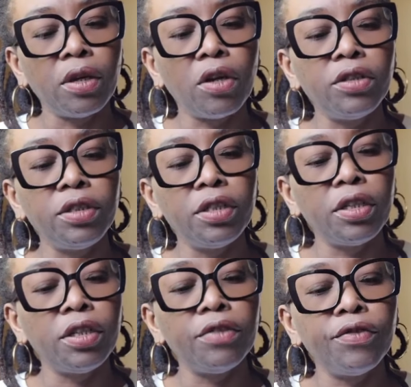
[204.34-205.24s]
Consider
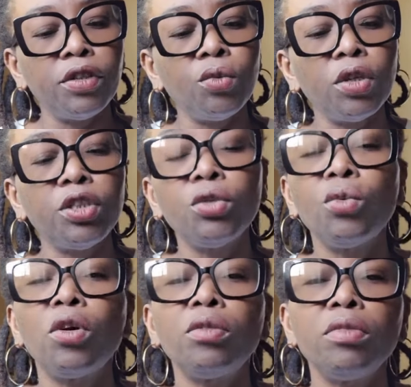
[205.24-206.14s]
carefully what you
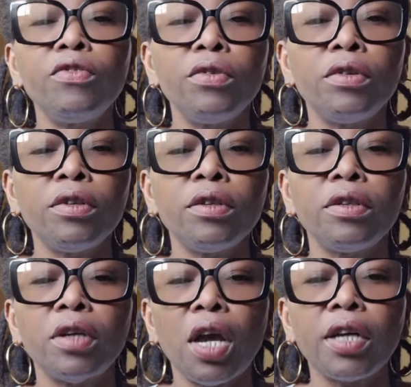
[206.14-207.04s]
want before
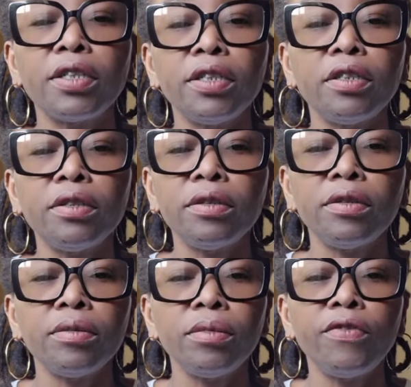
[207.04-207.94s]
acting.
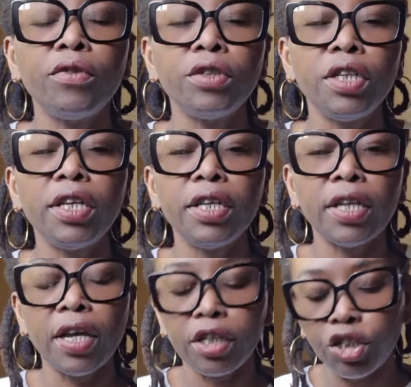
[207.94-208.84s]
Before taking
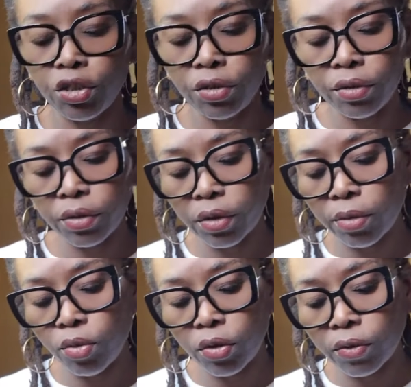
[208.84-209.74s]
action,
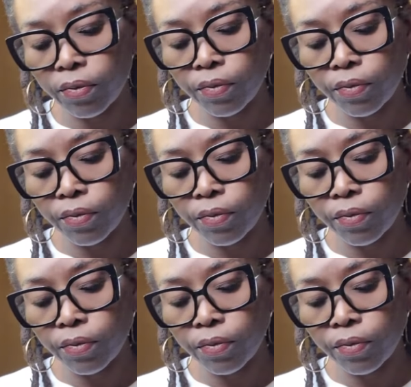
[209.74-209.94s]
Libra.